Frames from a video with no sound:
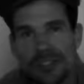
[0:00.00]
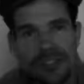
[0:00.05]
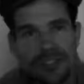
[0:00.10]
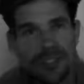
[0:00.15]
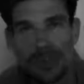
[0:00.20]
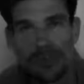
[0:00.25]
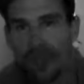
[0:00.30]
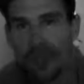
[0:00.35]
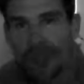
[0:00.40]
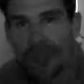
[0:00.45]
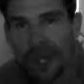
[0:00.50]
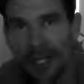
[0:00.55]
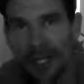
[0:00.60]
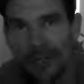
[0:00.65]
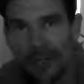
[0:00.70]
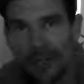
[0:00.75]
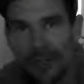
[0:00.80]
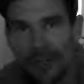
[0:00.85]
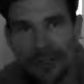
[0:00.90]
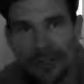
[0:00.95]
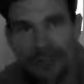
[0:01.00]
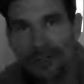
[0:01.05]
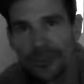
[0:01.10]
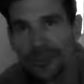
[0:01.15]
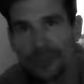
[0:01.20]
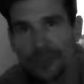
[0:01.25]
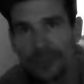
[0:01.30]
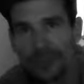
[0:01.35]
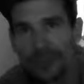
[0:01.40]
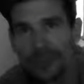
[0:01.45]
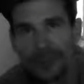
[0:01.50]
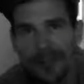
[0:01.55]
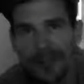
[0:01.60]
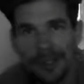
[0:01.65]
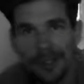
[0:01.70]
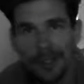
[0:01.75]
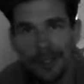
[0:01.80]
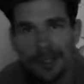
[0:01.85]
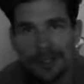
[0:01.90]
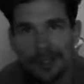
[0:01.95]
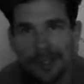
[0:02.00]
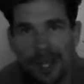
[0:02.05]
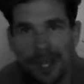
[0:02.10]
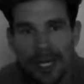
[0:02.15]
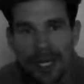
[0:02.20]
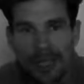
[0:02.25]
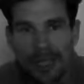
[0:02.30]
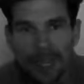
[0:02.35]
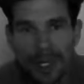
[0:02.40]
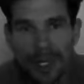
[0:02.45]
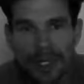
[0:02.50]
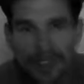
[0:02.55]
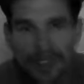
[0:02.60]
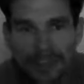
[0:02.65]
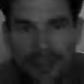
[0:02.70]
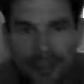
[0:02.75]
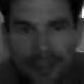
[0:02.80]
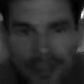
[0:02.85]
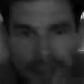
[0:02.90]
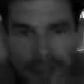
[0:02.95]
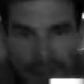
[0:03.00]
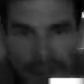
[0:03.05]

She still denies it. She's still lying about it.